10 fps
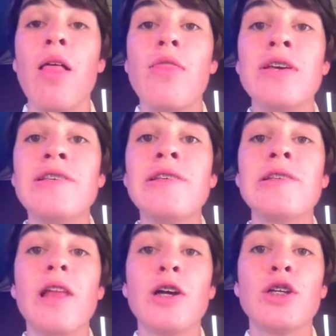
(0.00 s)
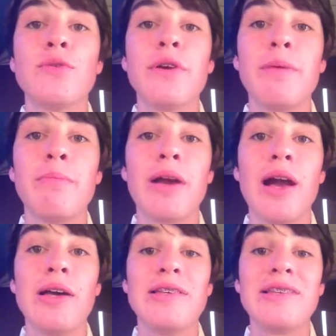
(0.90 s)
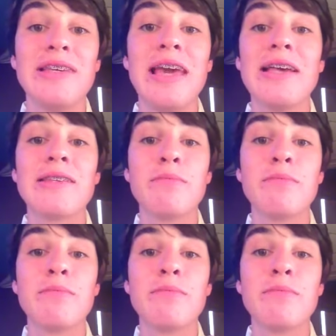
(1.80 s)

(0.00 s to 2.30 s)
This is luxury because he has